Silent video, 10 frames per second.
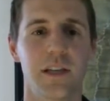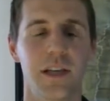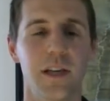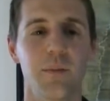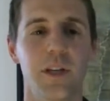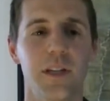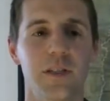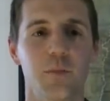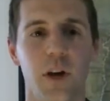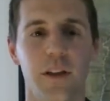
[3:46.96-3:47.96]
him and his
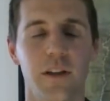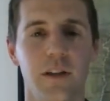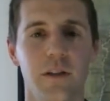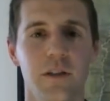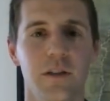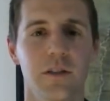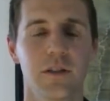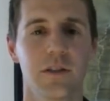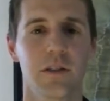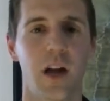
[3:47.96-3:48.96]
brother,
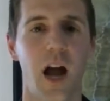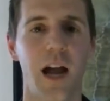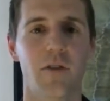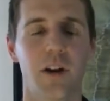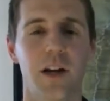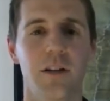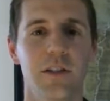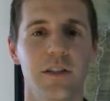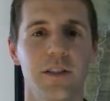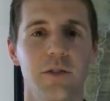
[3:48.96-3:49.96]
Ira,
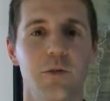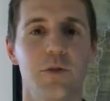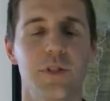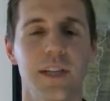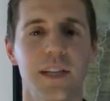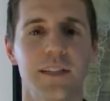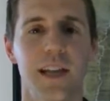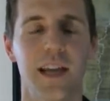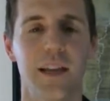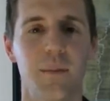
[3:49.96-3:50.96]
whose
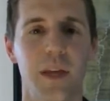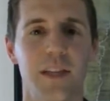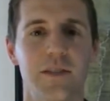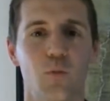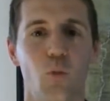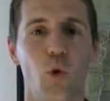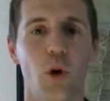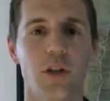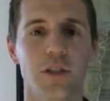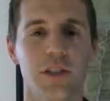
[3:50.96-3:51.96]
nickname is
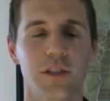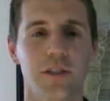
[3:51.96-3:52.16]
Wart,